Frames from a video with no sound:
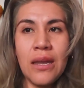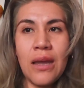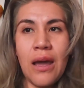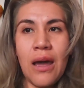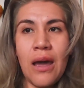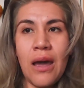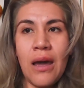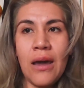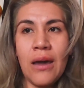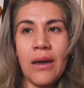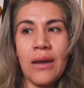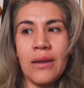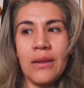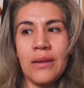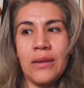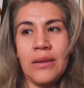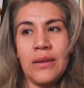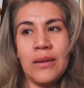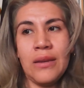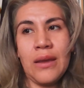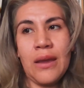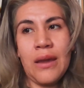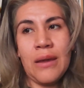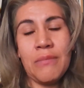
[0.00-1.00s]

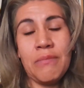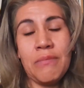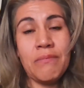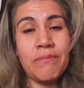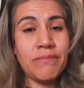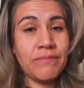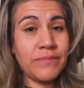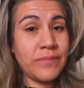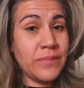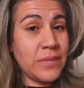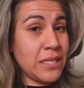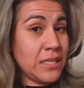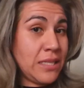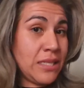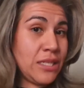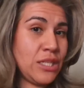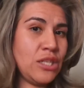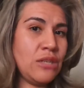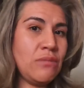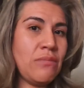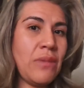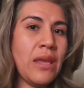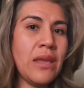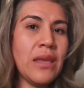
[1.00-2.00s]
on
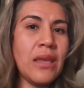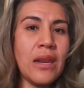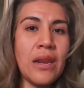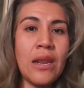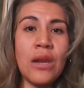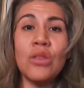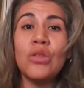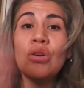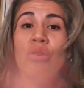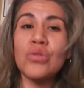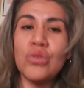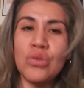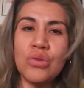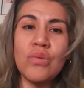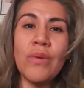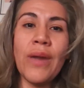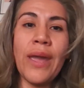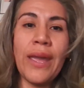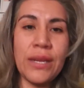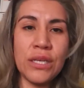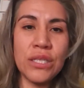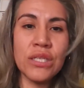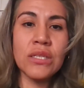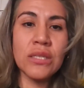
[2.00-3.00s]
decision making, and those two
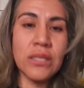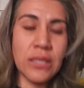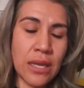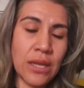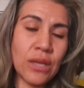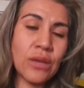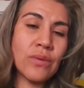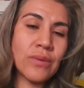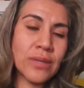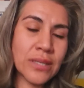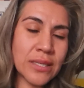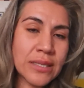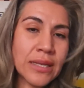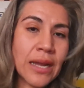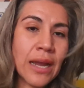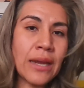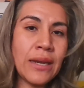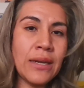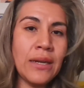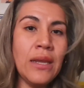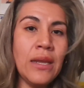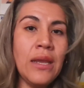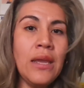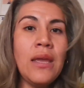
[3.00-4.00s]
agents that you
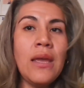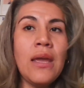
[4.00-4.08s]
assign.